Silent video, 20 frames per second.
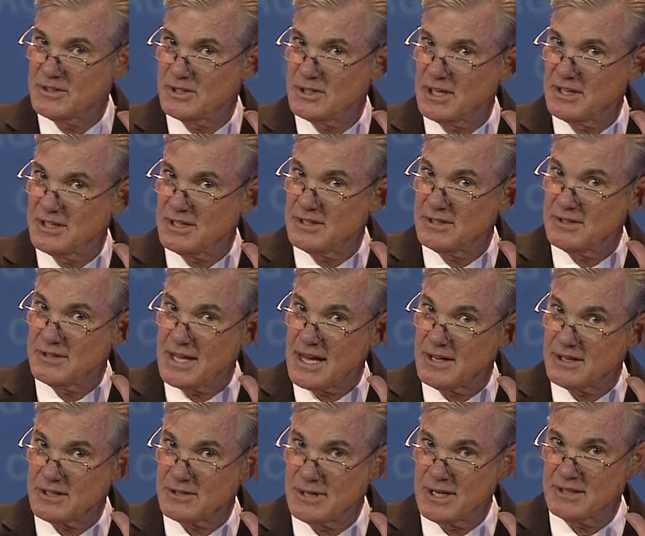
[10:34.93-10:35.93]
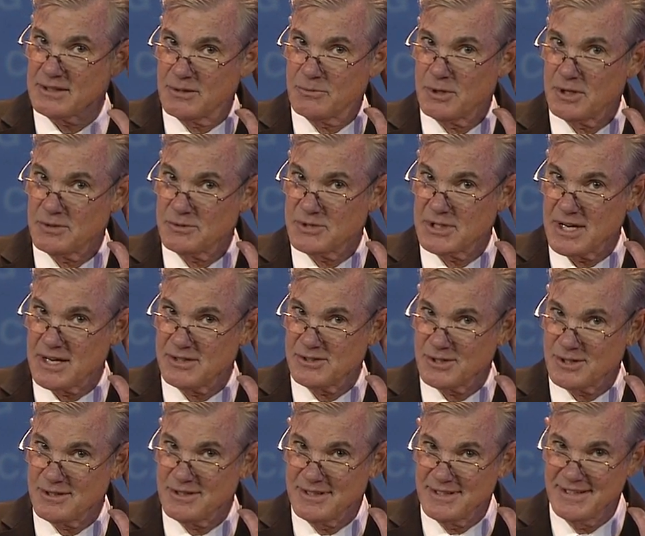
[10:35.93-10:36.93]
Did I hear that correctly? What was the
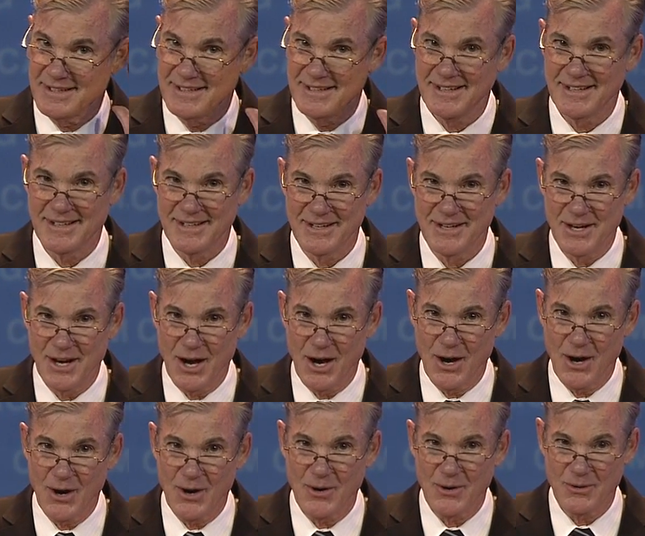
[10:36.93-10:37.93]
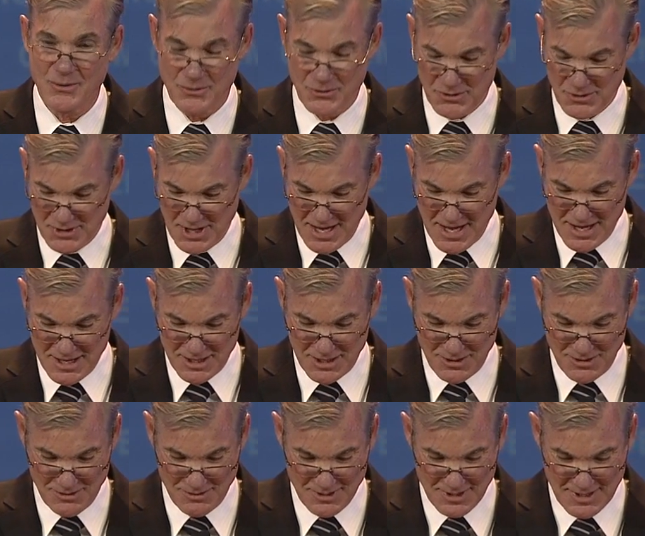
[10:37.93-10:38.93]
answer? No, thank
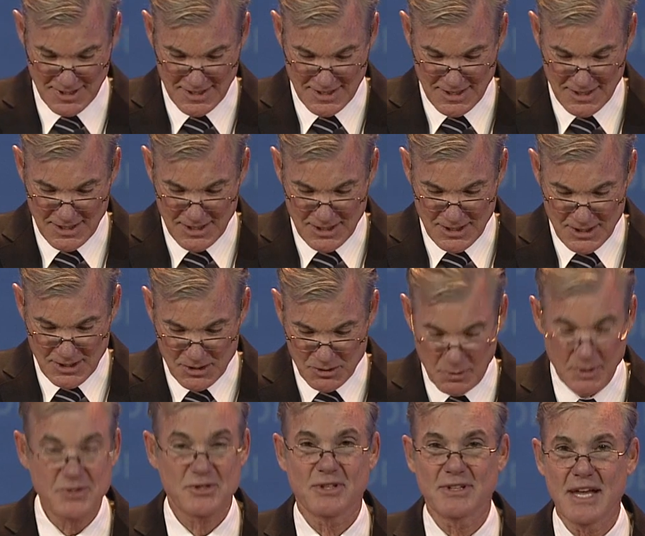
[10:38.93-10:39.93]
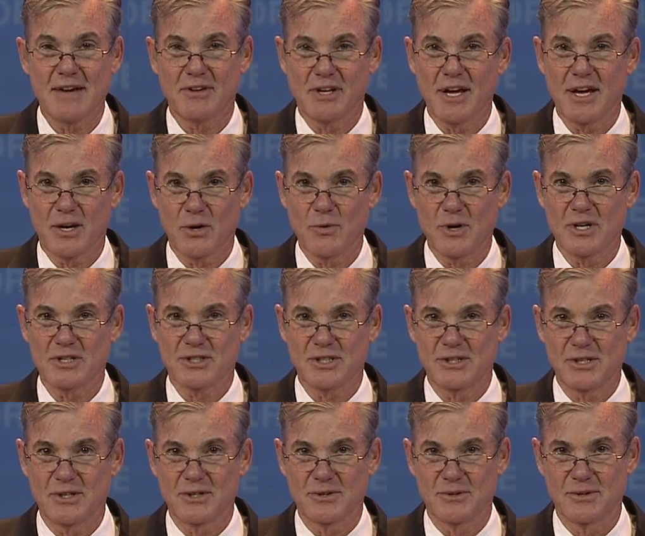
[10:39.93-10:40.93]
you. Do we still have a lot of work
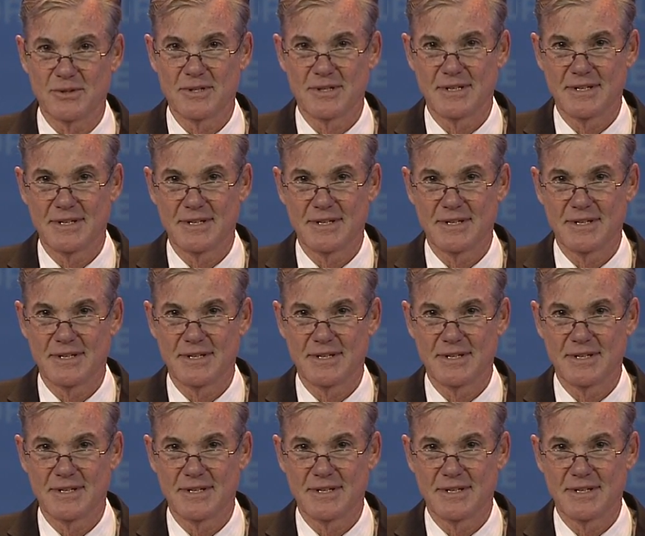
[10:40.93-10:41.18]
to do?